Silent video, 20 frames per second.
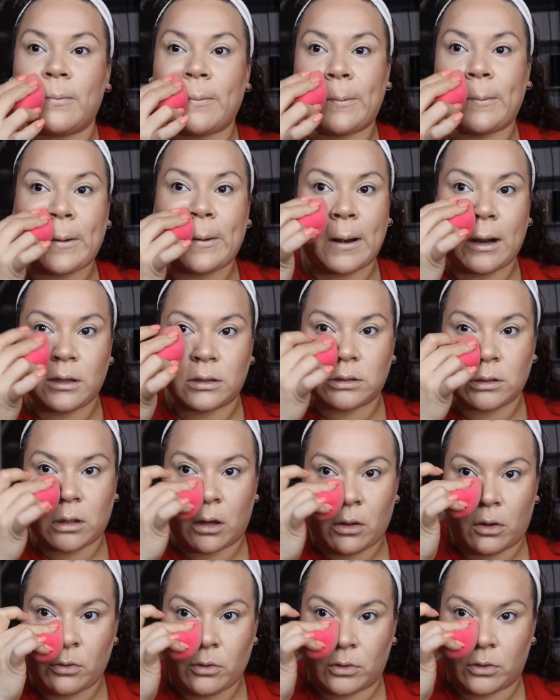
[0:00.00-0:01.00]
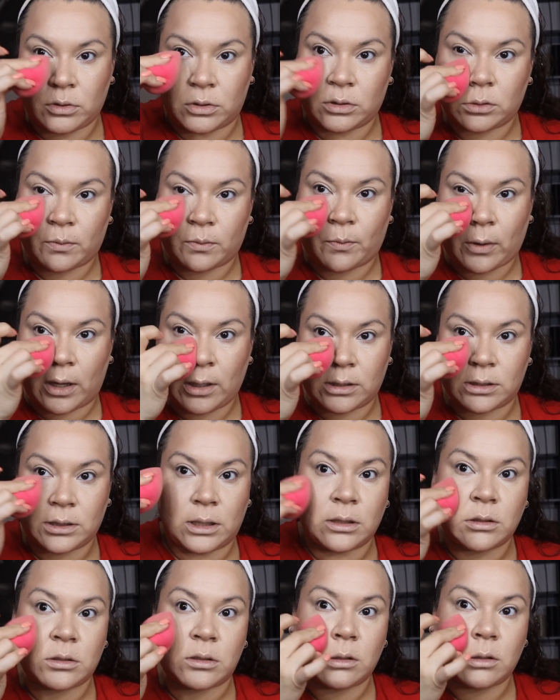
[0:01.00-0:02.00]
press all those sprays
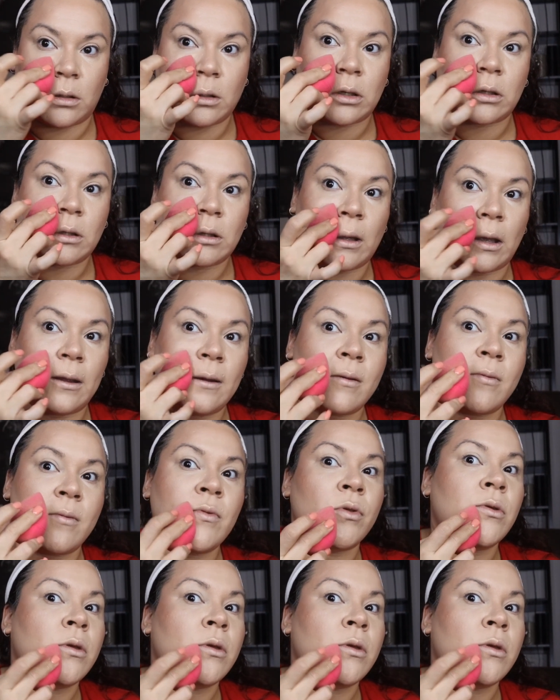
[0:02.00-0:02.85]
into your skin.